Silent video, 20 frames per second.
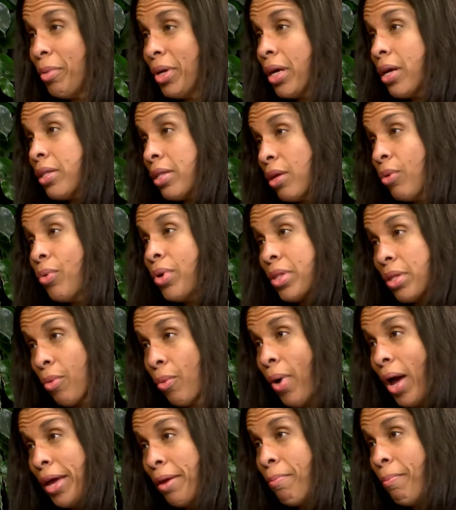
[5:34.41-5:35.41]
Because he was a
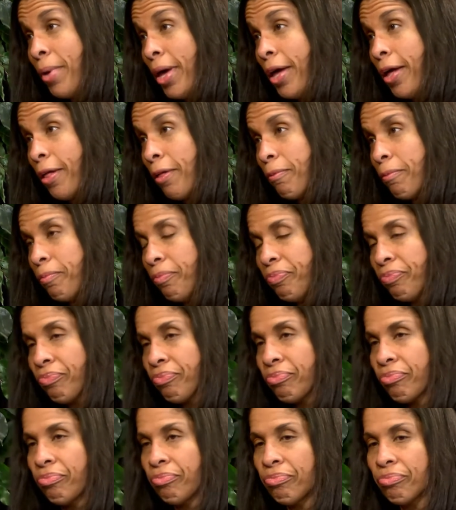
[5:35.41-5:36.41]
white male.
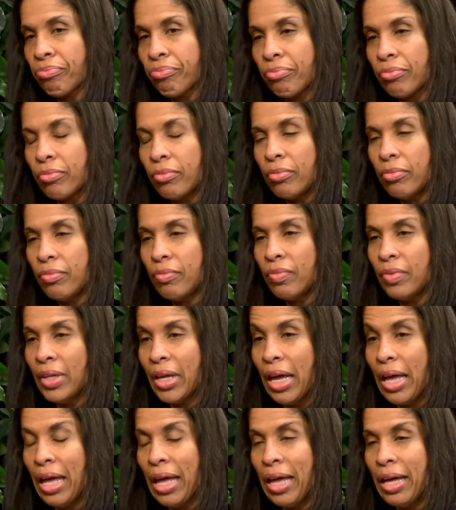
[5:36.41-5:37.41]

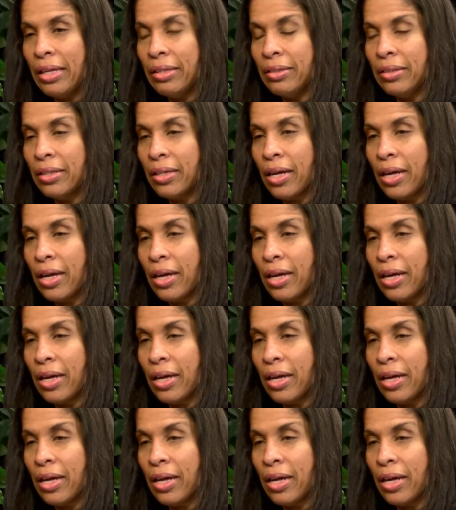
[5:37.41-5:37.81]
And